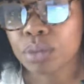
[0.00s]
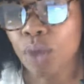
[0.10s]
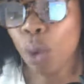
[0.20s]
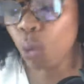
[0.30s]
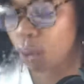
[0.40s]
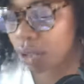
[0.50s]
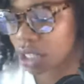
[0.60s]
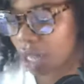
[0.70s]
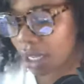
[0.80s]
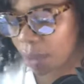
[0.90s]
when we're
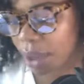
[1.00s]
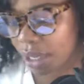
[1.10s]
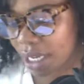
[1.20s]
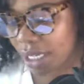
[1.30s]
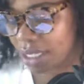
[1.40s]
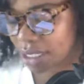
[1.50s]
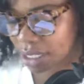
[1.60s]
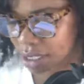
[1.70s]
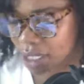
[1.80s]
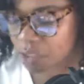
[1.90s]
talking about getting
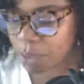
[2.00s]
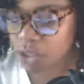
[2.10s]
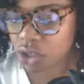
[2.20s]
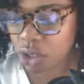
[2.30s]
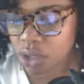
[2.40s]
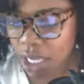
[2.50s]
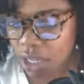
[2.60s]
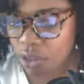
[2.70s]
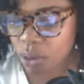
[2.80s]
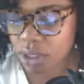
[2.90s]
assistance, make sure you
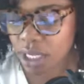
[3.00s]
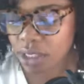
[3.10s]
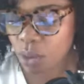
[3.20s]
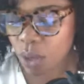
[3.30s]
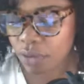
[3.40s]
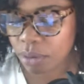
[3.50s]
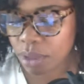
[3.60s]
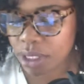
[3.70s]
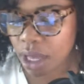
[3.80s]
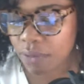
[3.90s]
take those things away from
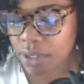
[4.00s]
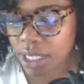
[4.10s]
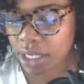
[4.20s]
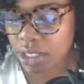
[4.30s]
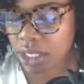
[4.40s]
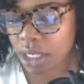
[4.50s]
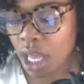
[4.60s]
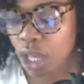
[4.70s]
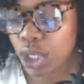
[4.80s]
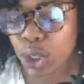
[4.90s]
this conversation.
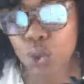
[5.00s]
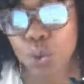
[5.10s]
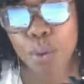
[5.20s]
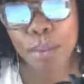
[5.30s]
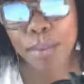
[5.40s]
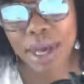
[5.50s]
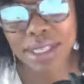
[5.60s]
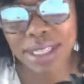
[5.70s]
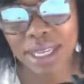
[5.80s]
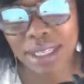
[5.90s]
You
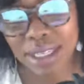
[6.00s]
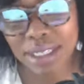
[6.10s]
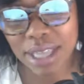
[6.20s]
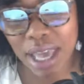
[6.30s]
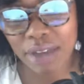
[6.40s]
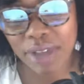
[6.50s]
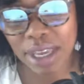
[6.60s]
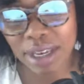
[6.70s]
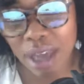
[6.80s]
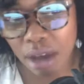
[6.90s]
must at least have
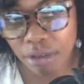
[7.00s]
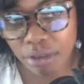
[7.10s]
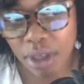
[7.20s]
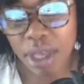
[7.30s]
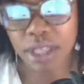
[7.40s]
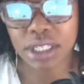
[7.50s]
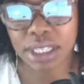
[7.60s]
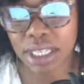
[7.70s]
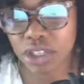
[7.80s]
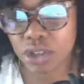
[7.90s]
enough to
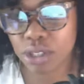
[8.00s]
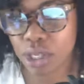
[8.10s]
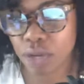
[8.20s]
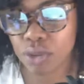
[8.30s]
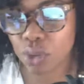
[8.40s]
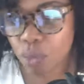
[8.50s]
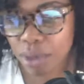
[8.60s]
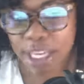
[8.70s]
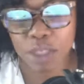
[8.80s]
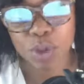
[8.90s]
get yourself to a
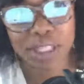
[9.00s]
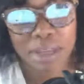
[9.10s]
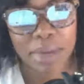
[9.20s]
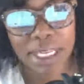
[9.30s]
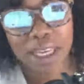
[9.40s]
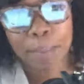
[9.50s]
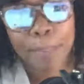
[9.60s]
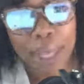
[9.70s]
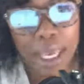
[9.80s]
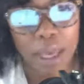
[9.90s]
place where somebody can
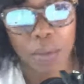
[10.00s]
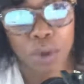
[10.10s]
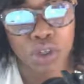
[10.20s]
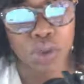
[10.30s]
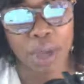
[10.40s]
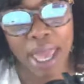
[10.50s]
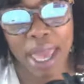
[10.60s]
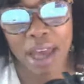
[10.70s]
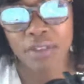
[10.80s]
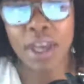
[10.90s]
pick up what you
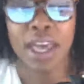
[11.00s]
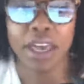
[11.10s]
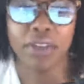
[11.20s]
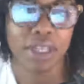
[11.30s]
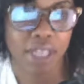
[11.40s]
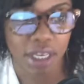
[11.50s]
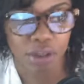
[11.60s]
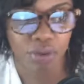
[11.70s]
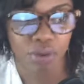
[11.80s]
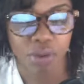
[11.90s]
have and then take
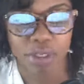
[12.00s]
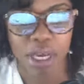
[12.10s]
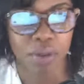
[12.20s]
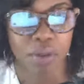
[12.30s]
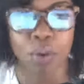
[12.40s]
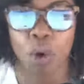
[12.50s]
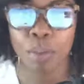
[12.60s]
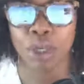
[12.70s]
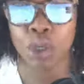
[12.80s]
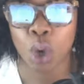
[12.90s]
you further down the road.
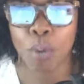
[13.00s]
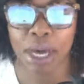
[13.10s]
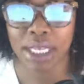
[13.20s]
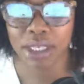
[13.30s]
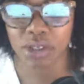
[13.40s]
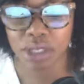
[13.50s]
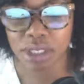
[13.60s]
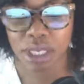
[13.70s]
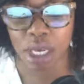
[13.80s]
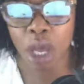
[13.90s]
But nobody can
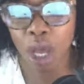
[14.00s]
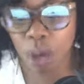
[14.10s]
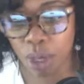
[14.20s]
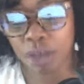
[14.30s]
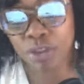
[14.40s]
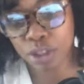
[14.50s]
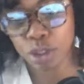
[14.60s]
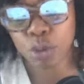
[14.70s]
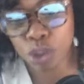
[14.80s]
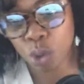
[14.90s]
just say, okay, this
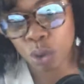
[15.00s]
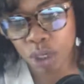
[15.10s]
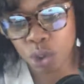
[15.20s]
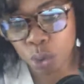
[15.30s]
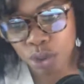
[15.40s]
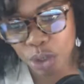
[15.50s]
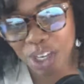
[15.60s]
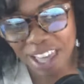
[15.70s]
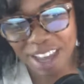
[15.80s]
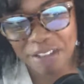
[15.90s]
is what you want to do with your
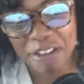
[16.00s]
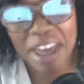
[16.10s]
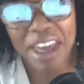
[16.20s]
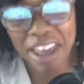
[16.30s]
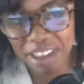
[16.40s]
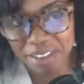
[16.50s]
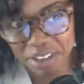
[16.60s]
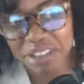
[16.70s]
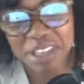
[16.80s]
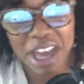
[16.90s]
life, and
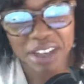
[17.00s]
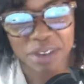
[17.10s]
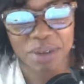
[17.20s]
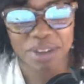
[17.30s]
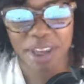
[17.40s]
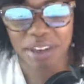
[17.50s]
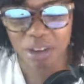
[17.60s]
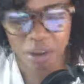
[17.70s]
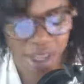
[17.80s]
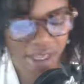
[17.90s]
this is how you do that.
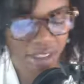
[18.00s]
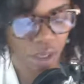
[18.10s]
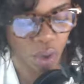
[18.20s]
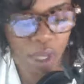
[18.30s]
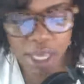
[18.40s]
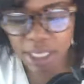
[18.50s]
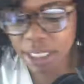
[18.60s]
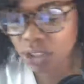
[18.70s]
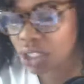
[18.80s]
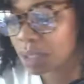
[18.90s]
Okay. So
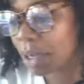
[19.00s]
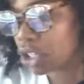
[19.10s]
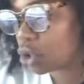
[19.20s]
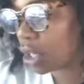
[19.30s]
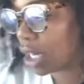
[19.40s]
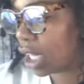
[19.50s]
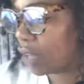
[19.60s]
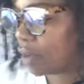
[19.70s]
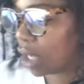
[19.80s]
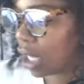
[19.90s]
let's just make sure that
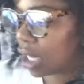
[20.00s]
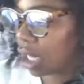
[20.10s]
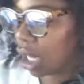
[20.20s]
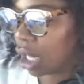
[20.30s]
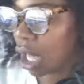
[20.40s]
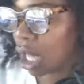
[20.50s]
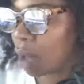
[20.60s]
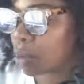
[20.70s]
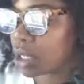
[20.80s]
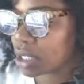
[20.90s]
even in,
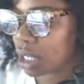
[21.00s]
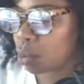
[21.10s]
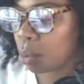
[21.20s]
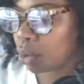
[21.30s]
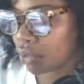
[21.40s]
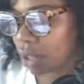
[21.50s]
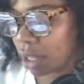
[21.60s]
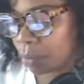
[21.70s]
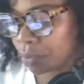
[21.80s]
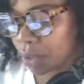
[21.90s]
I'm going to say one more thing.